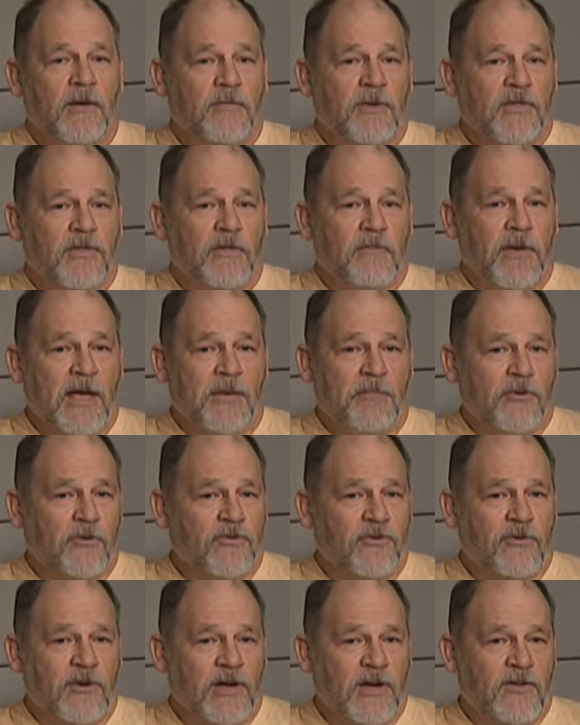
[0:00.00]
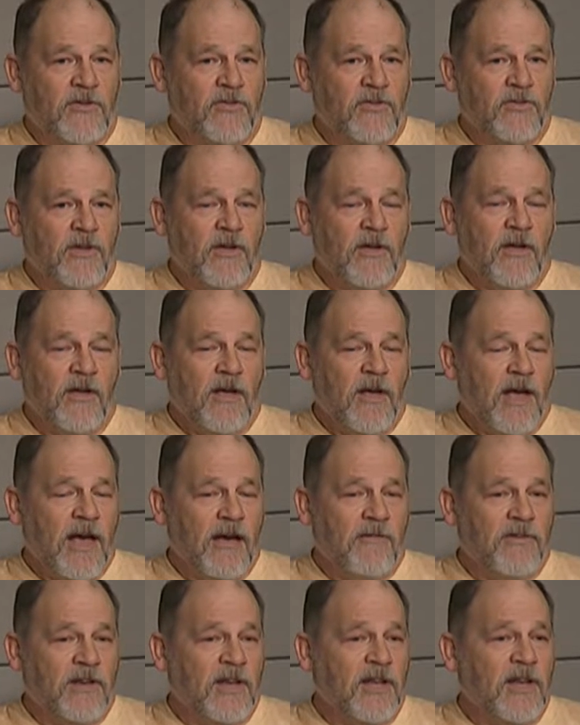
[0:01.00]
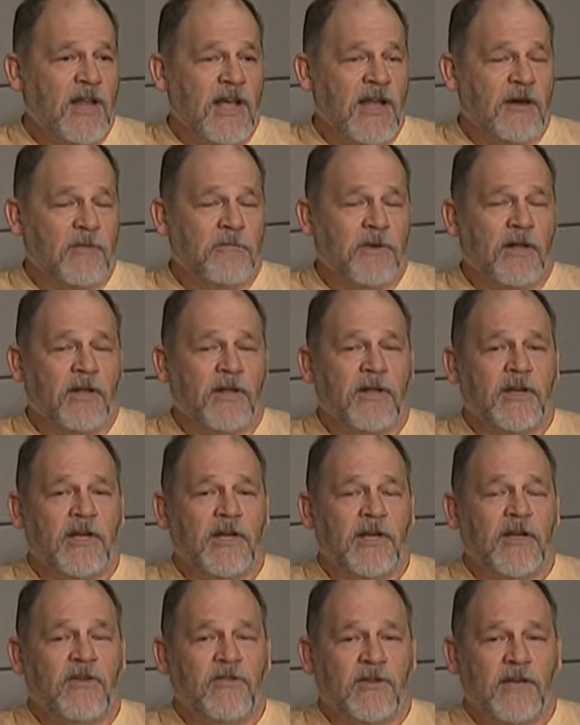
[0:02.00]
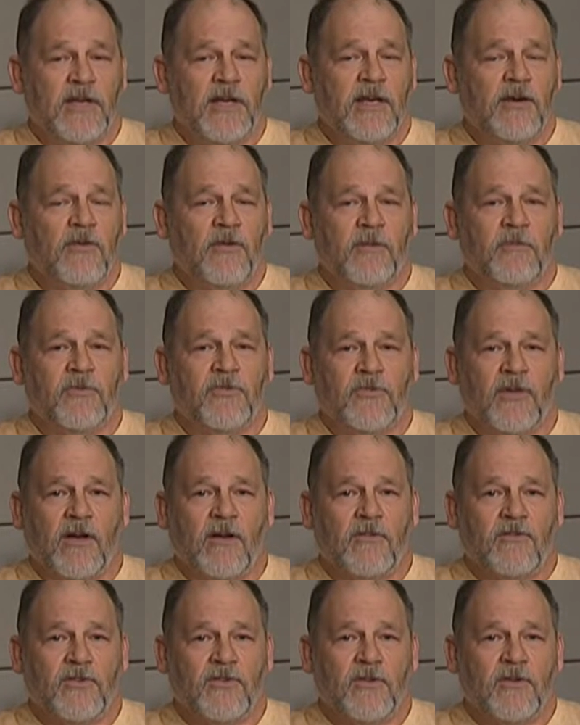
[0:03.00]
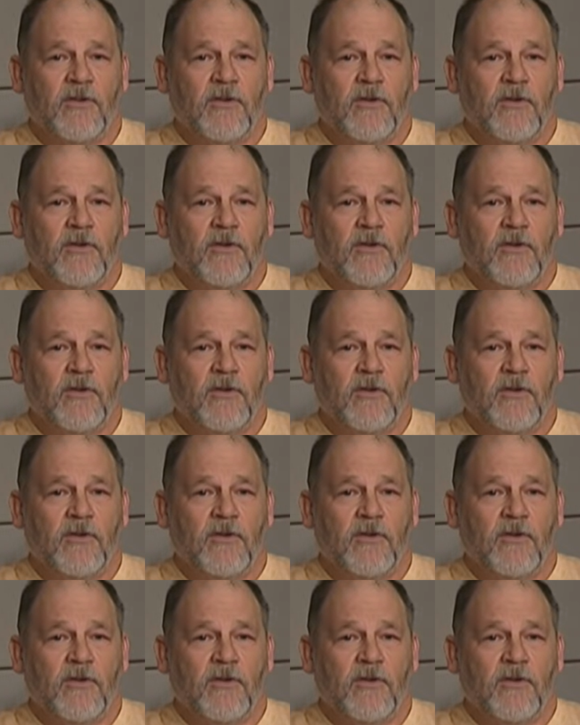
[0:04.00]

But the maple trees have an innate ability to heal themselves.